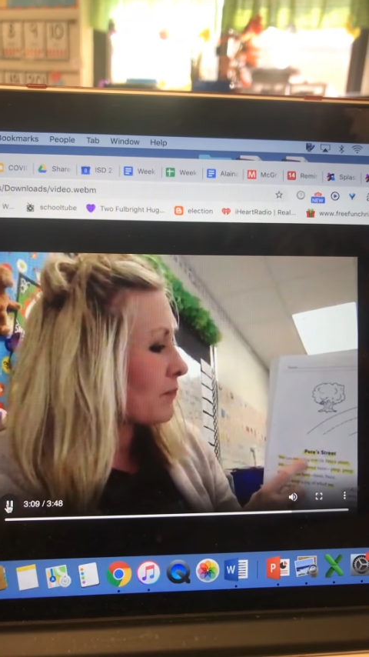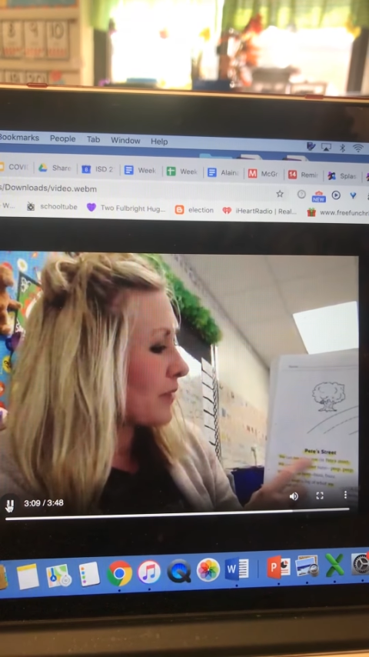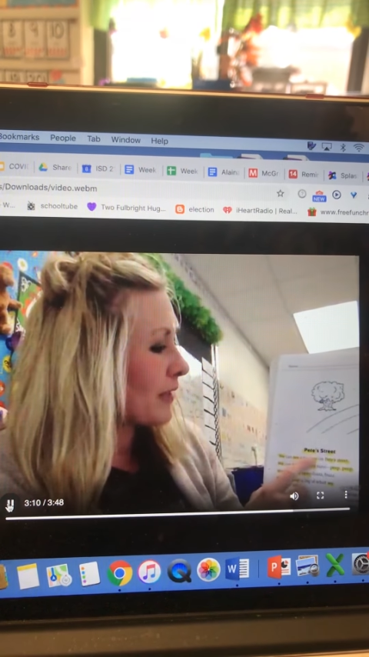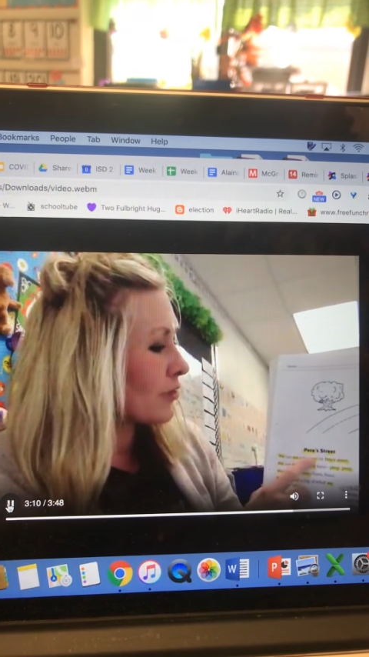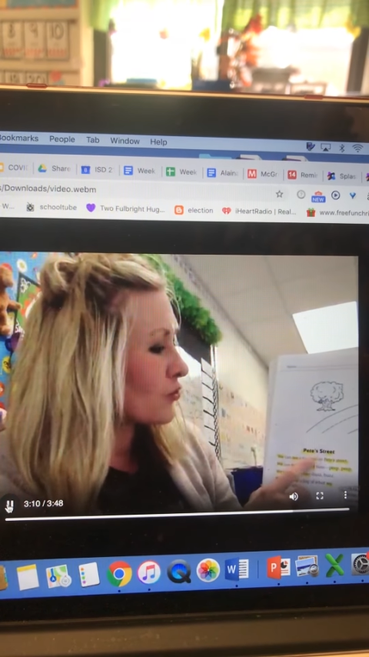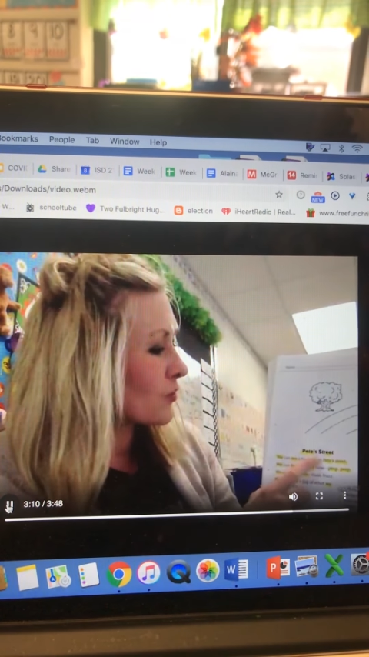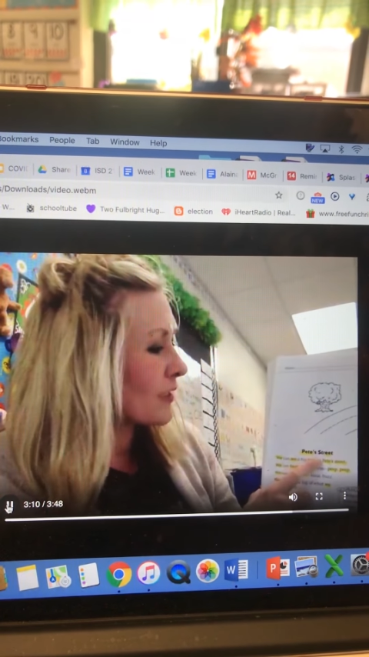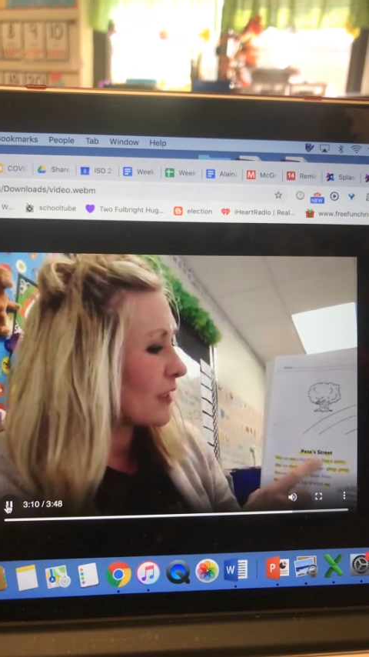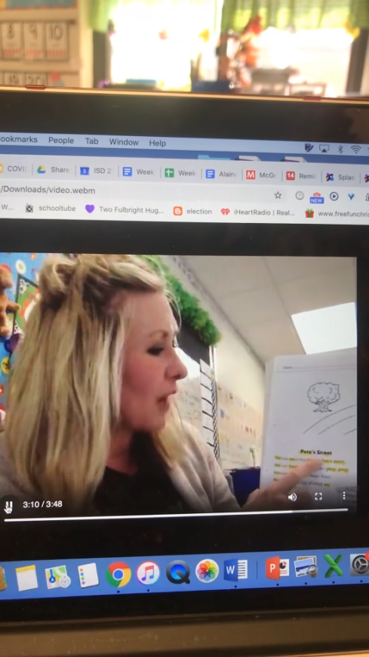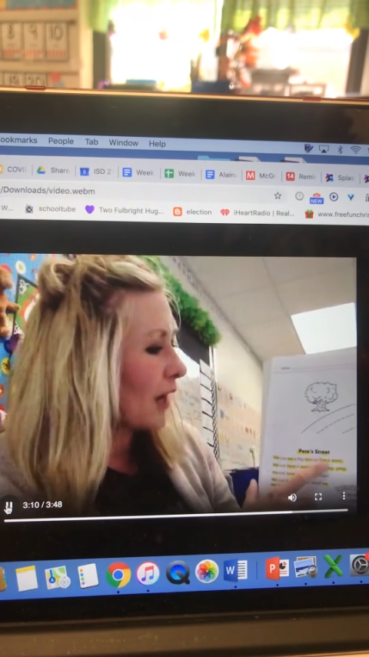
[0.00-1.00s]
big
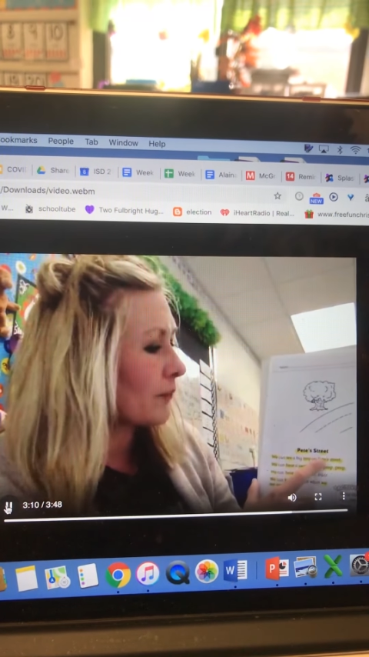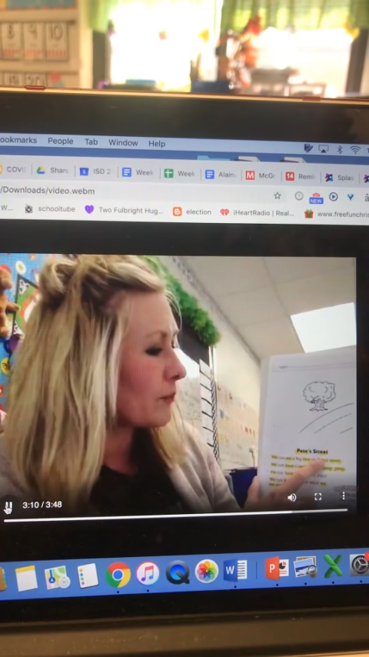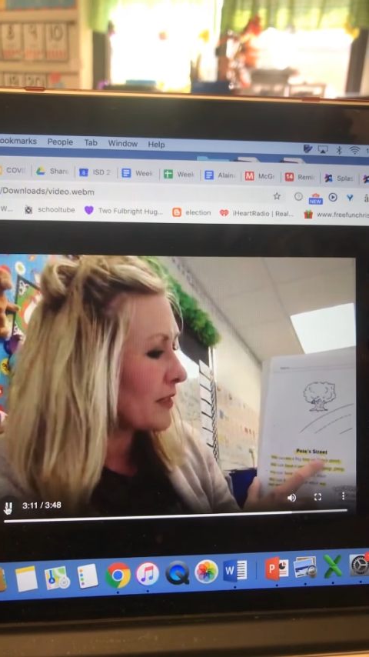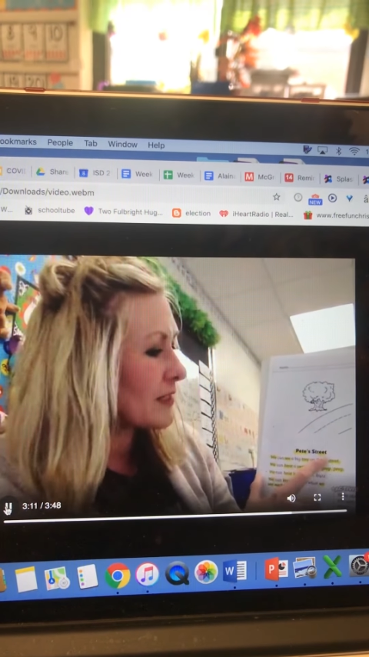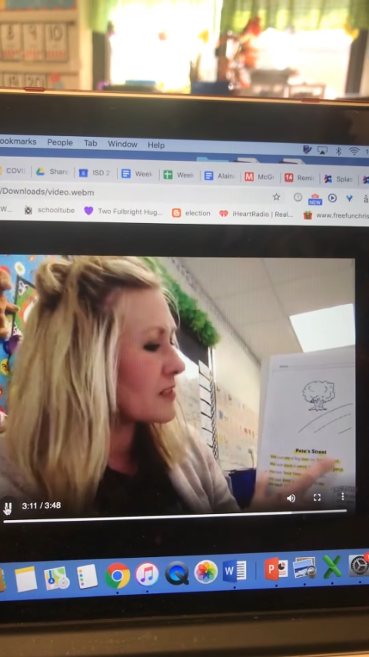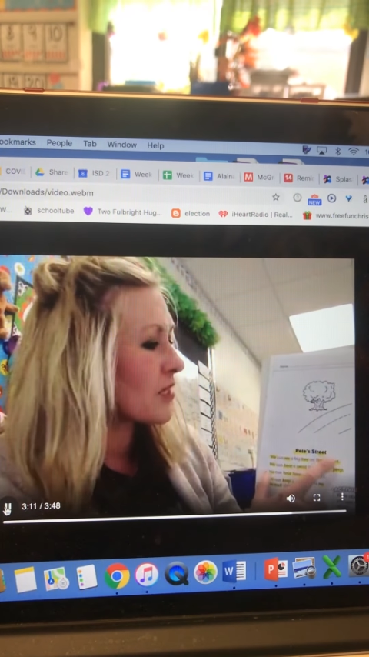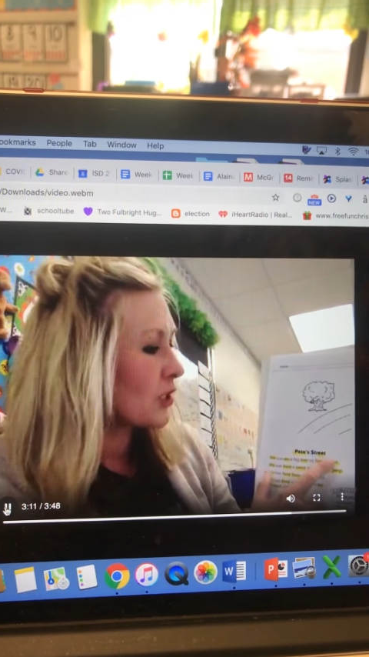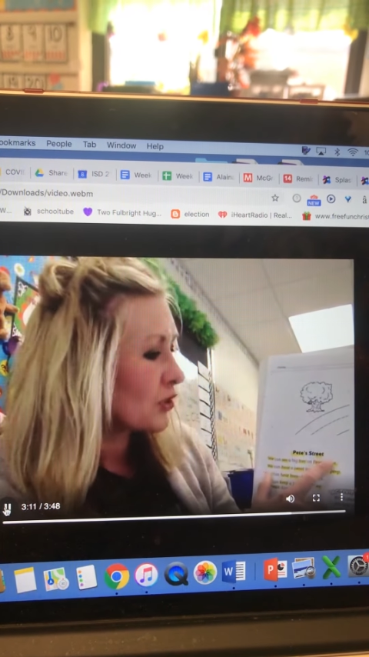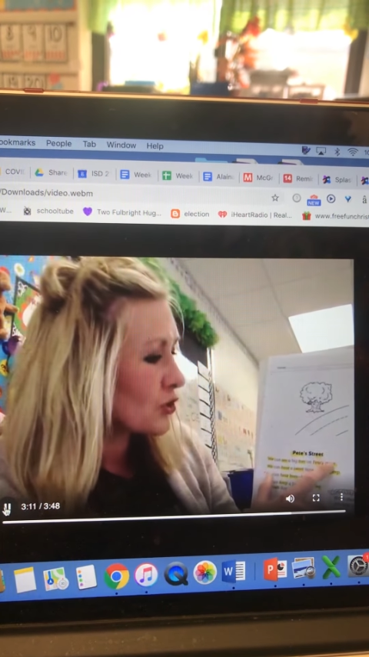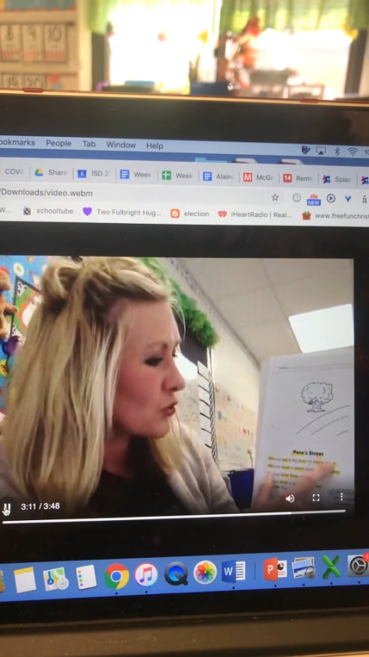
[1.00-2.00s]
tree on Pete's
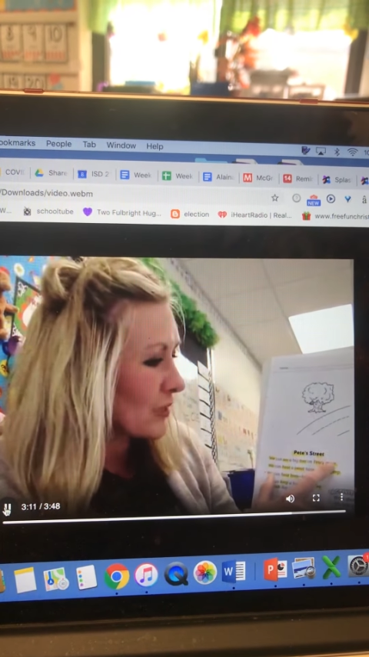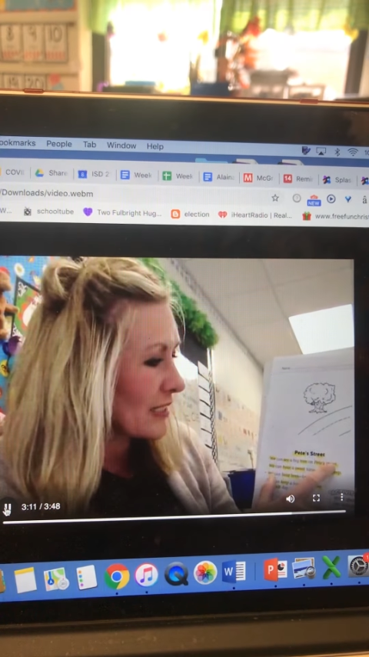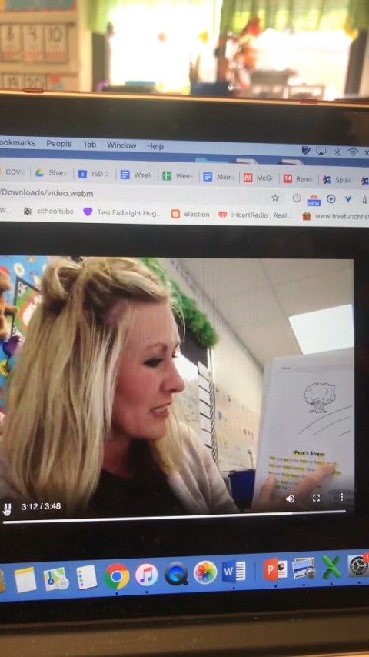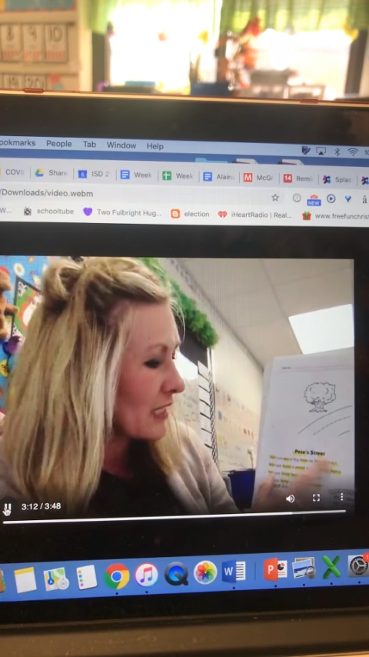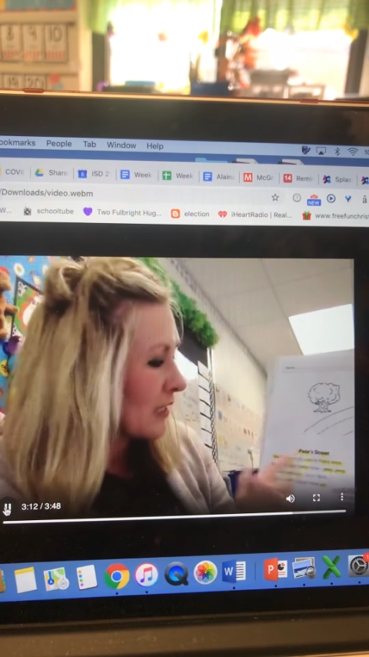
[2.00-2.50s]
Street.